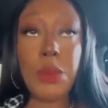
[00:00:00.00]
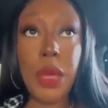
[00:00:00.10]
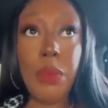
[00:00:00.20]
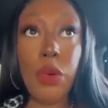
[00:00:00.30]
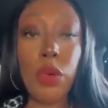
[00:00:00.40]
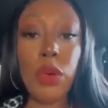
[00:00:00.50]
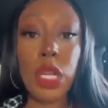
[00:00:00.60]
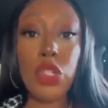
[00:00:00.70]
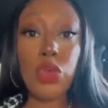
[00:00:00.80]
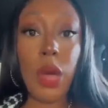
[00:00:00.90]
people
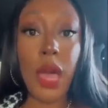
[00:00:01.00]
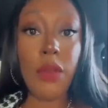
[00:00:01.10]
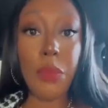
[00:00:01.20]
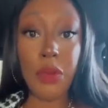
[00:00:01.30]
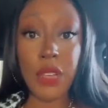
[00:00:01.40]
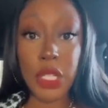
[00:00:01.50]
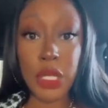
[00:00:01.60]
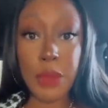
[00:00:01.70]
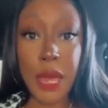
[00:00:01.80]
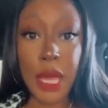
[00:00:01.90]
need to have
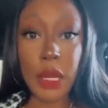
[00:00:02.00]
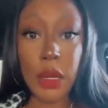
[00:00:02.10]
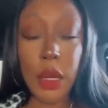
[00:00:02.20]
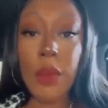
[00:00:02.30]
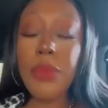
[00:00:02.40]
provisions made.